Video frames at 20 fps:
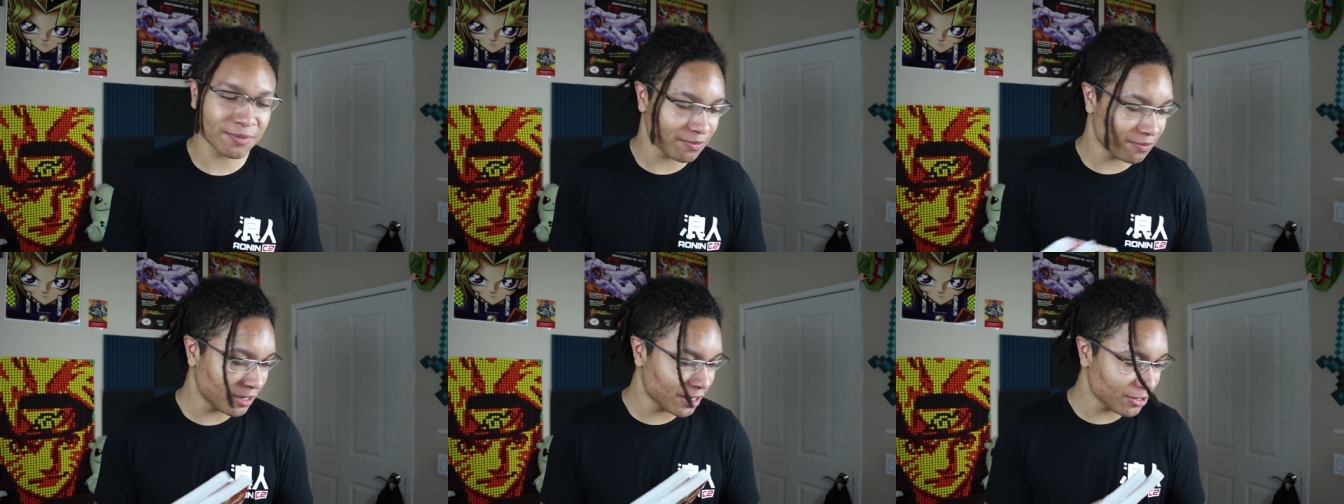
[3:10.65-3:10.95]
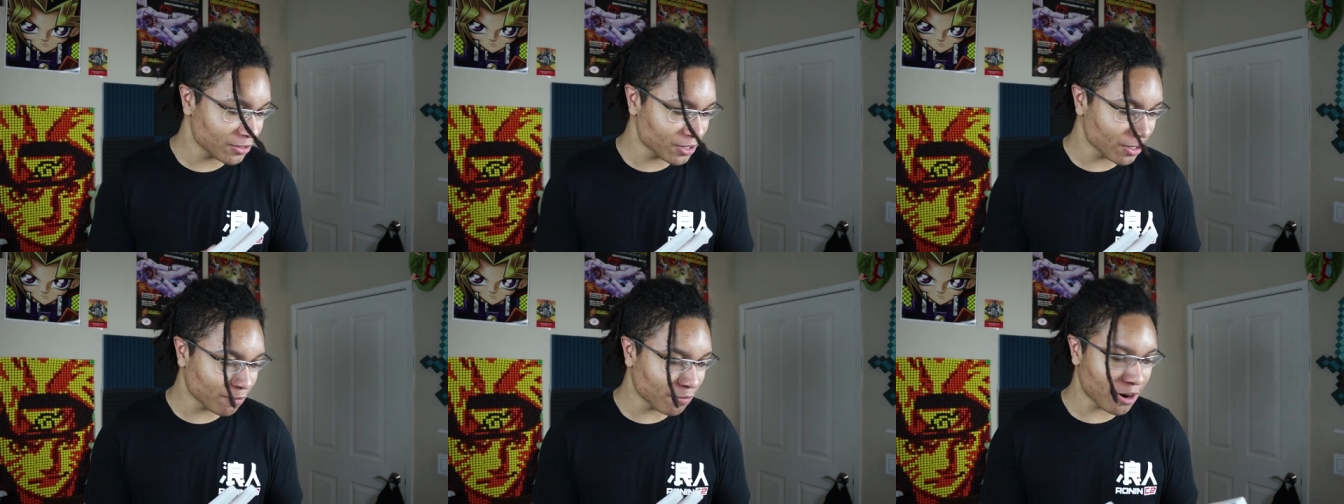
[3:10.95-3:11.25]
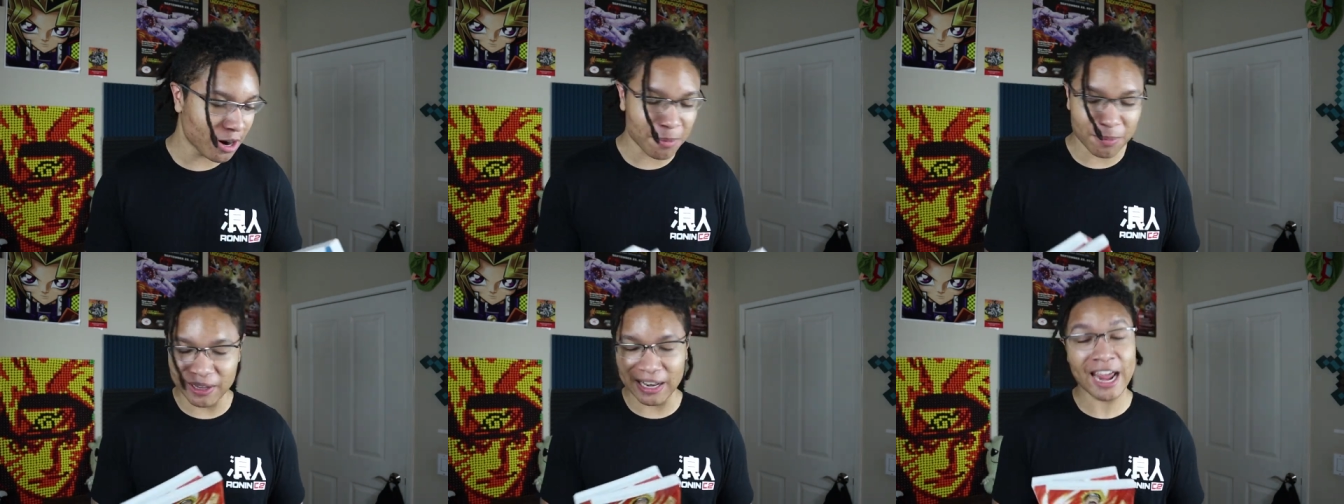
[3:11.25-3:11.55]
video so
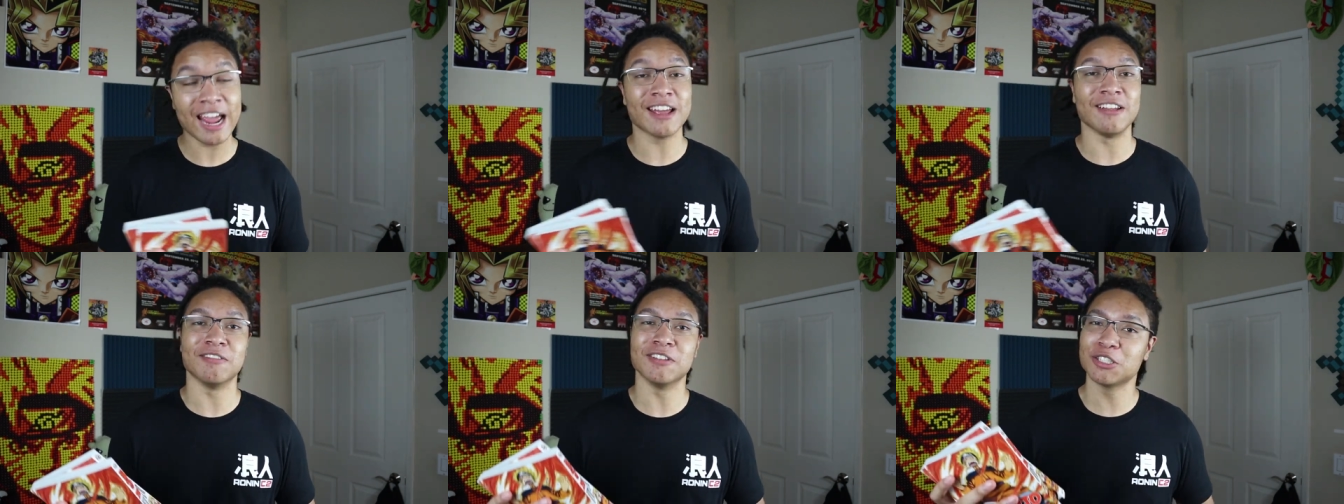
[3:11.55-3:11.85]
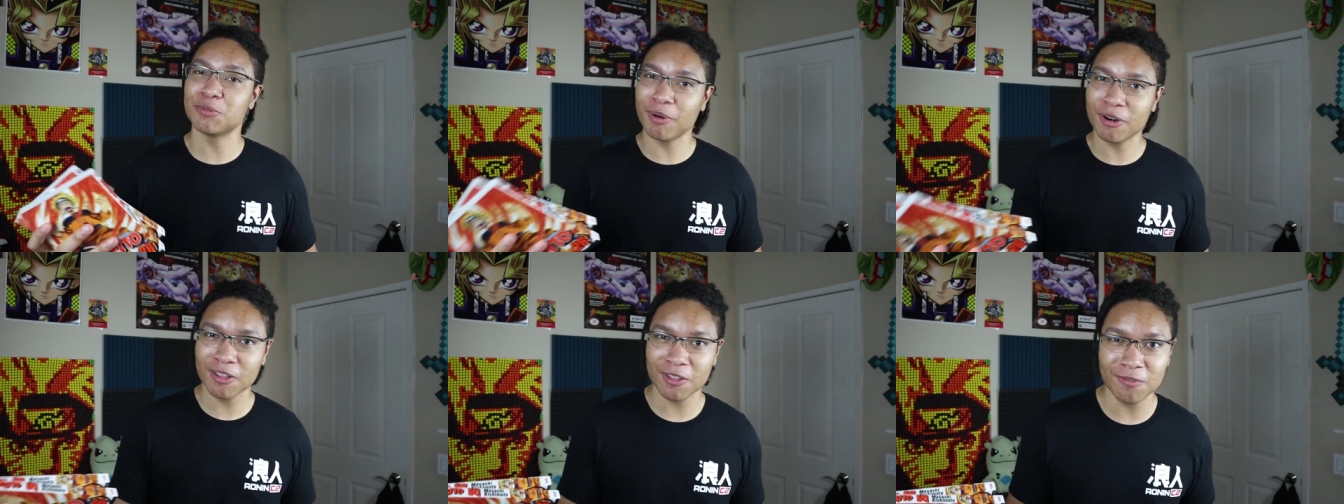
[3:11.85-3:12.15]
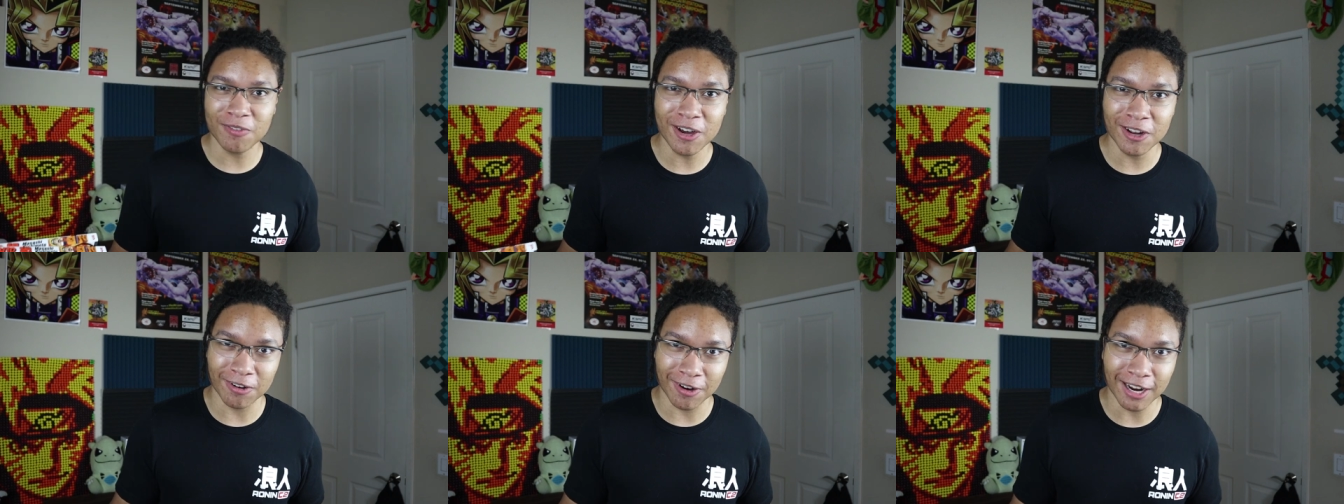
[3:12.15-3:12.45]
far. But hey, that's part of the
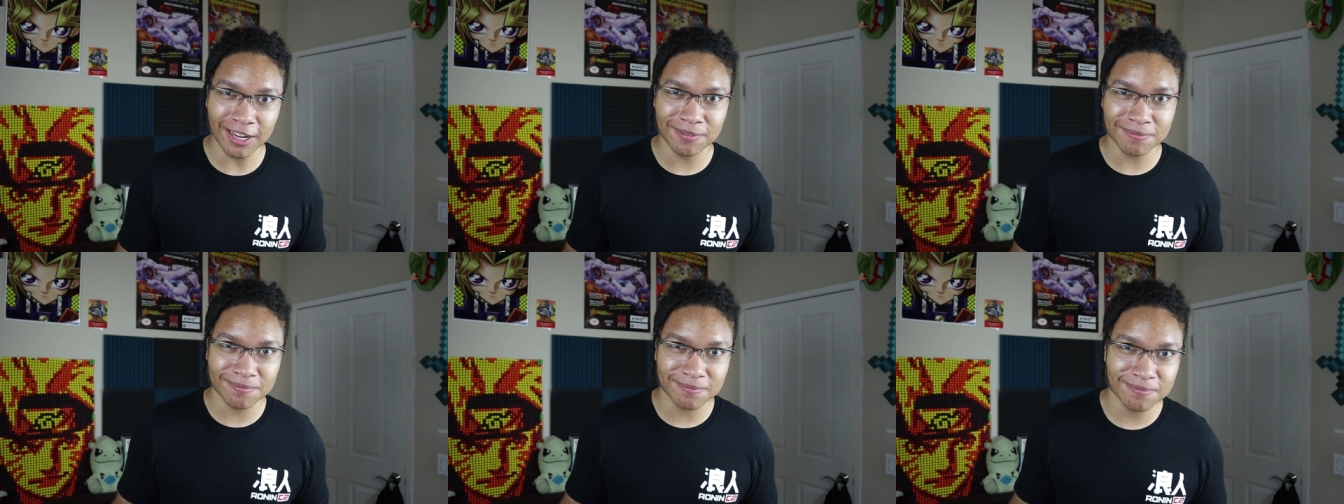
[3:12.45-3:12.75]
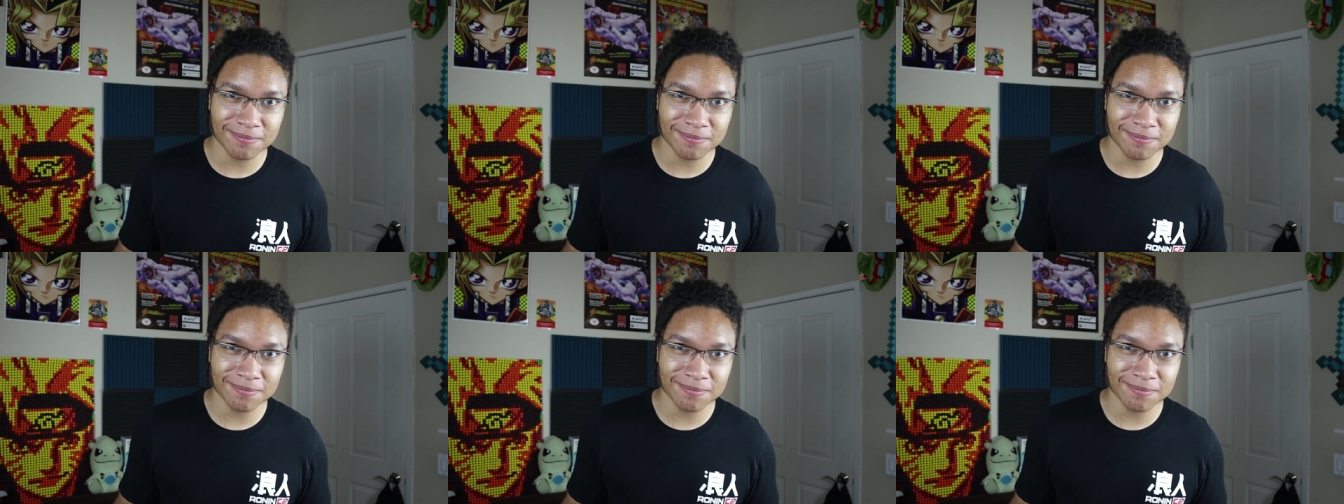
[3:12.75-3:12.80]
fun, right?